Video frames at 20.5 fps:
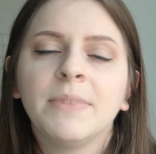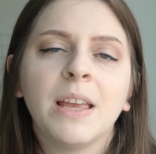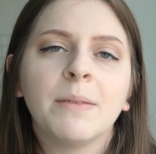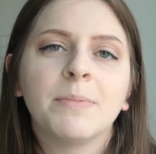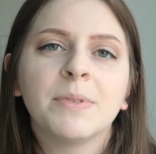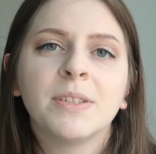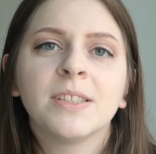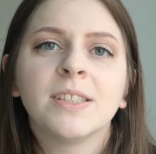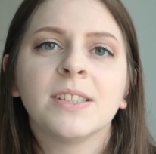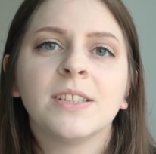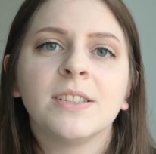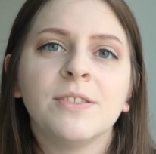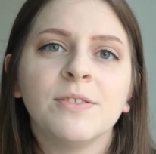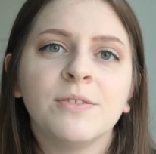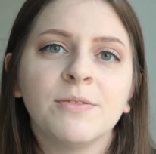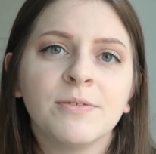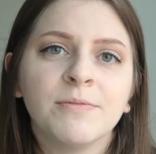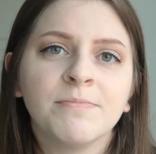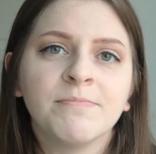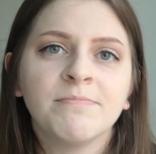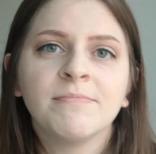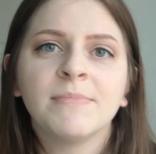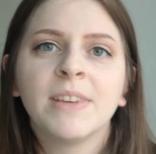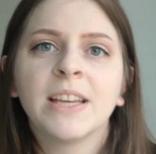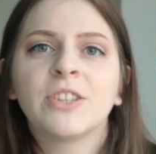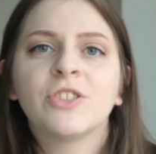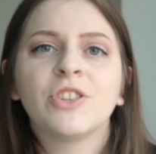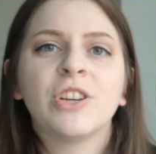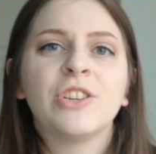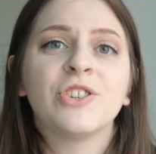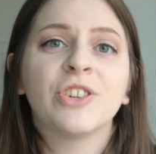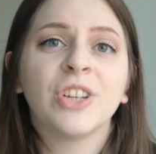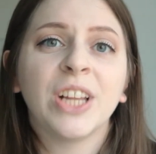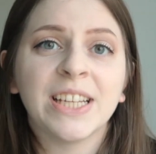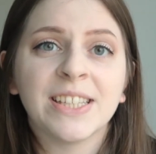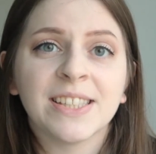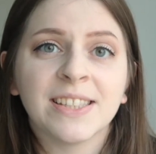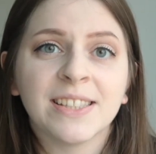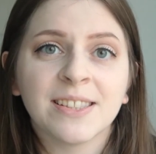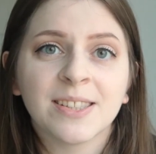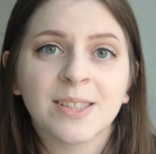be able to exchange your
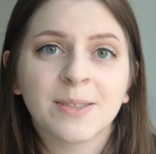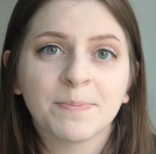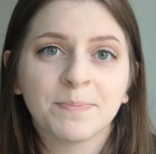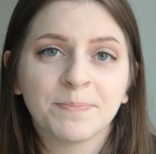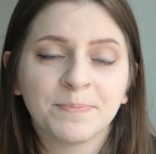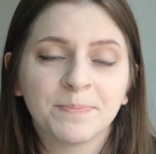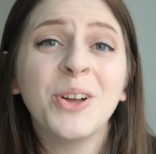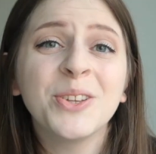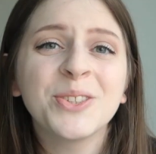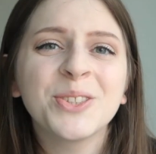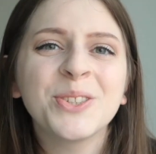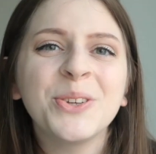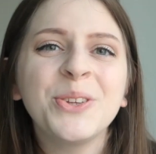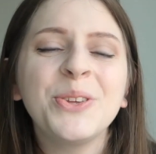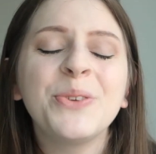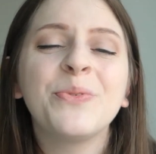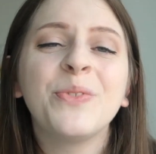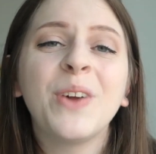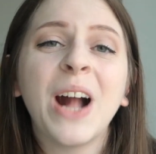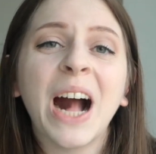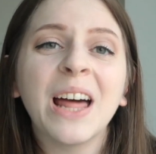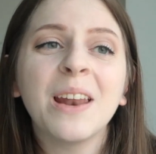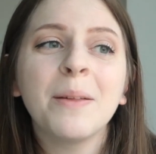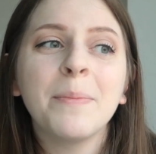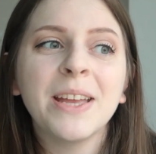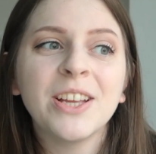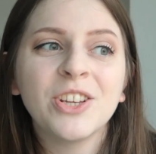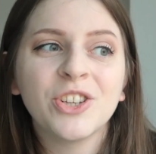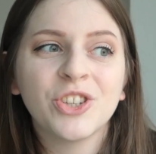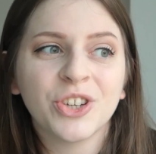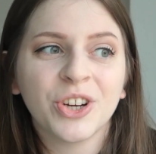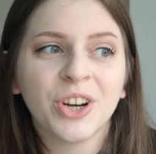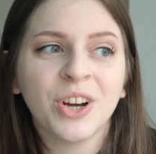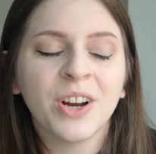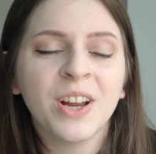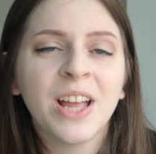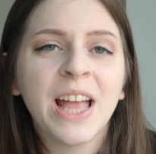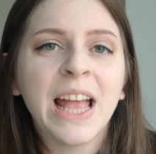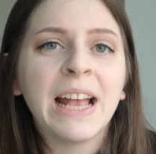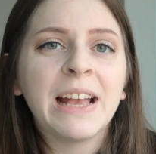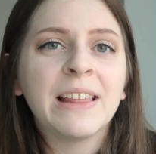license. Also, you've got to make
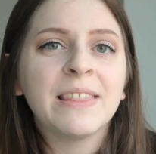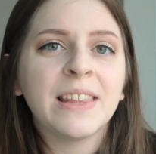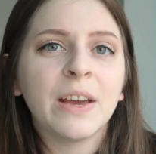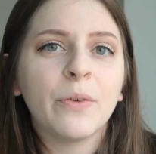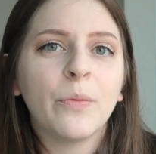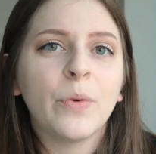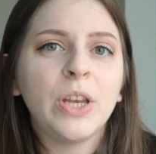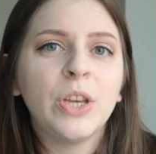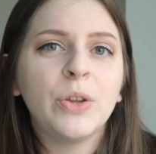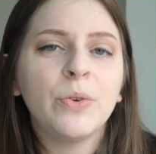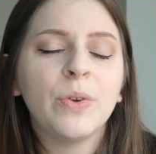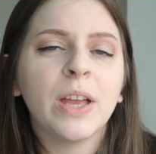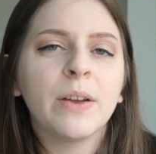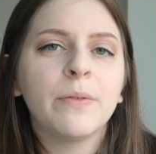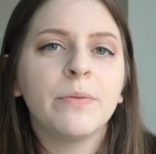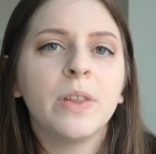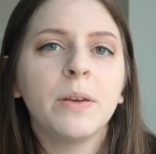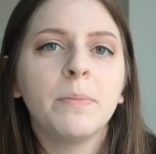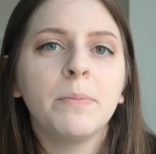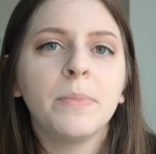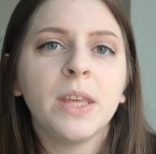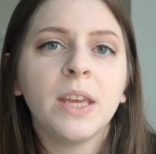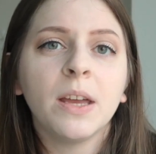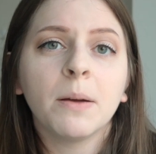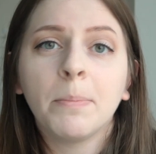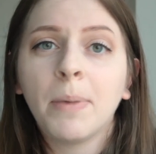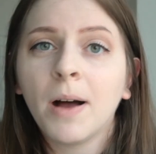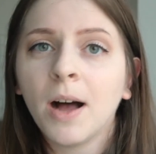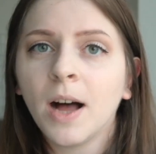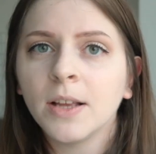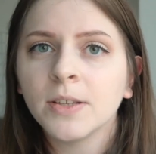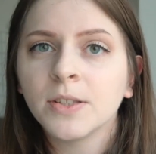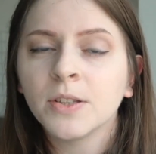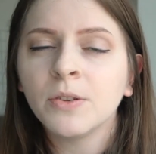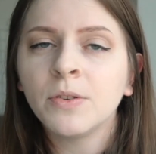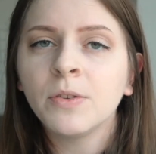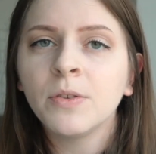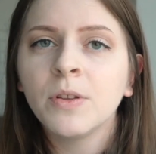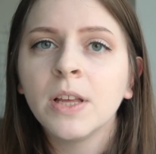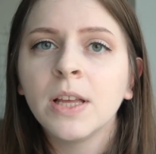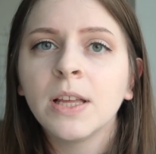sure that when you give them the
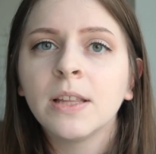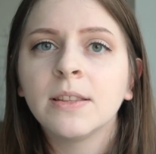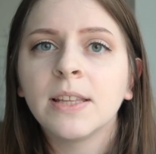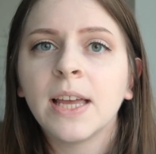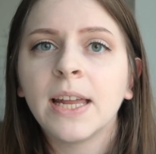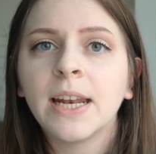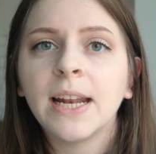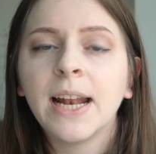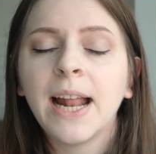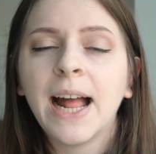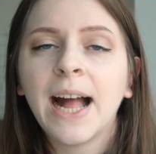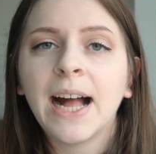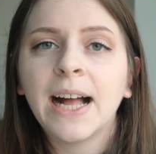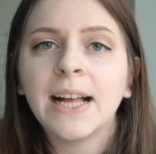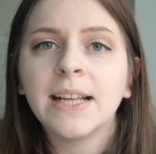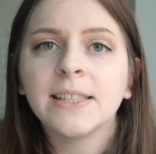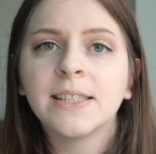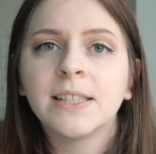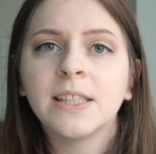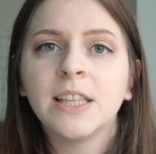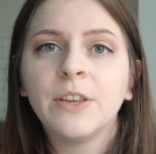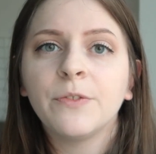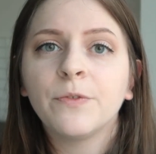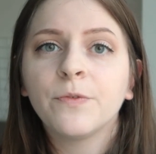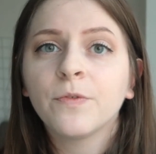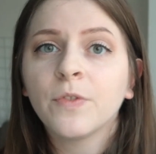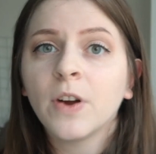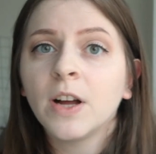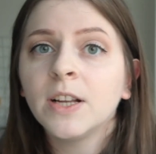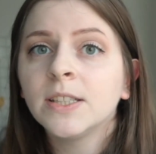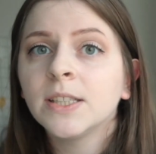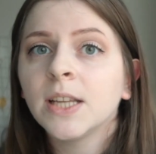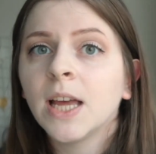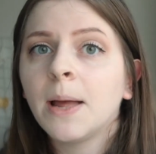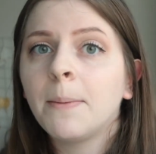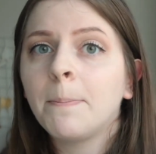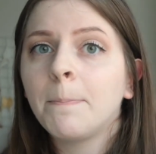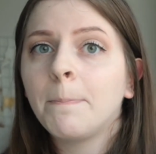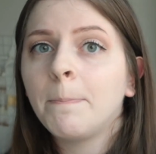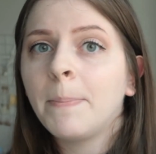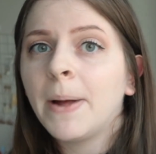apostille, that it has the front
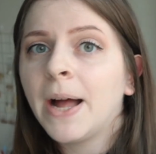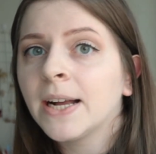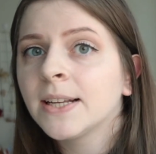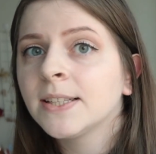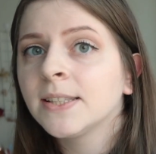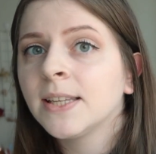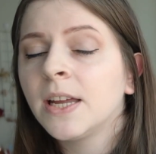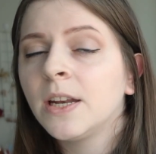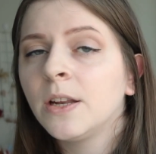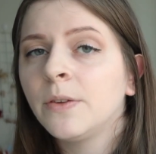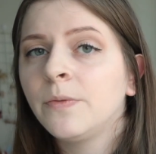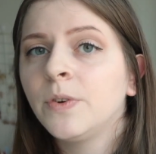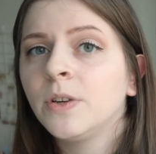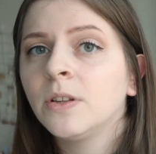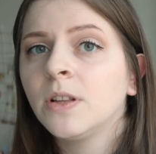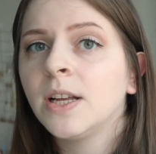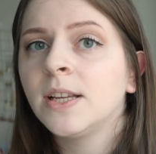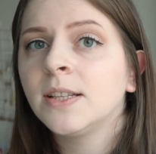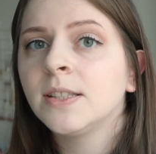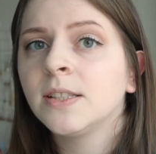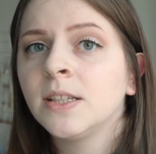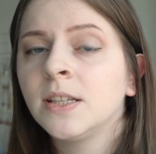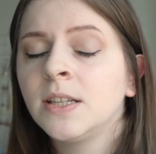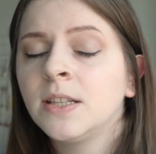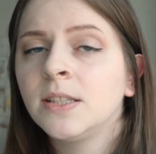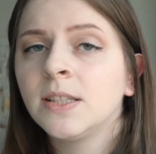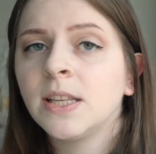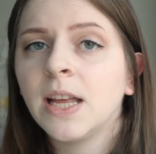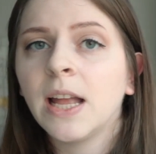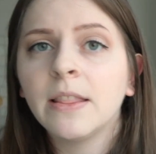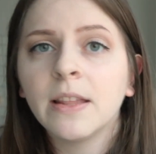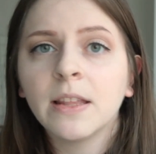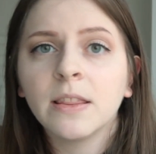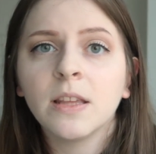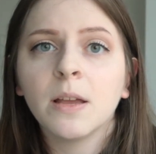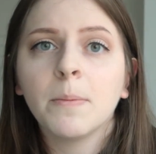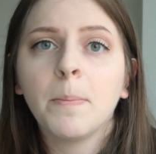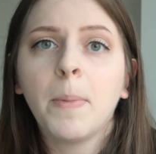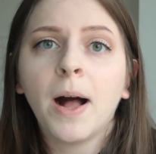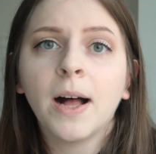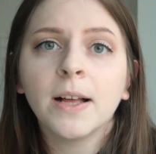and back side of your license, and that
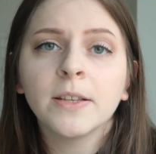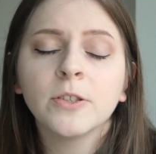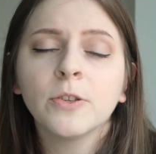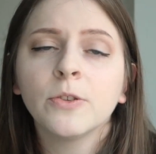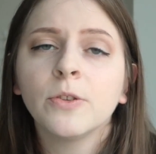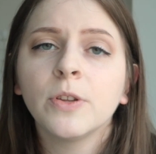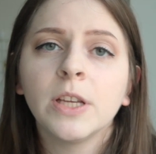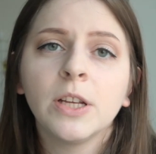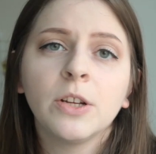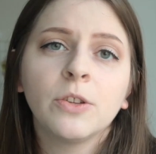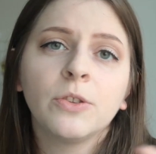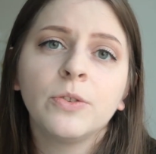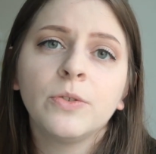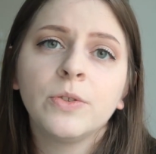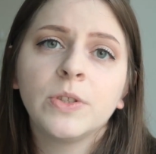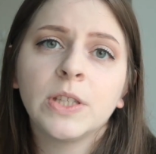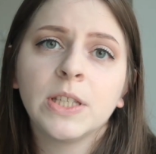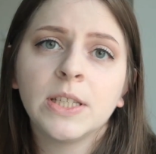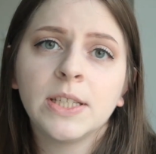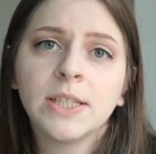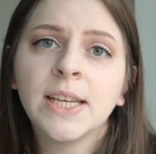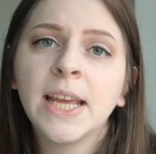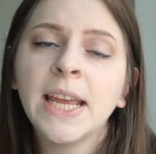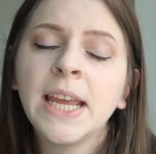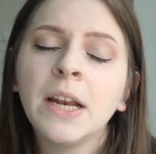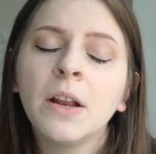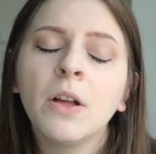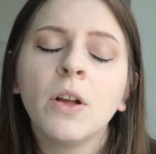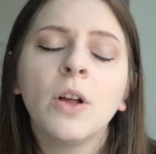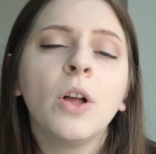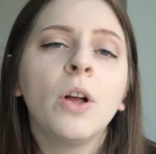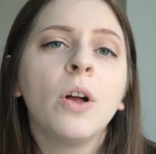the apostille includes the date,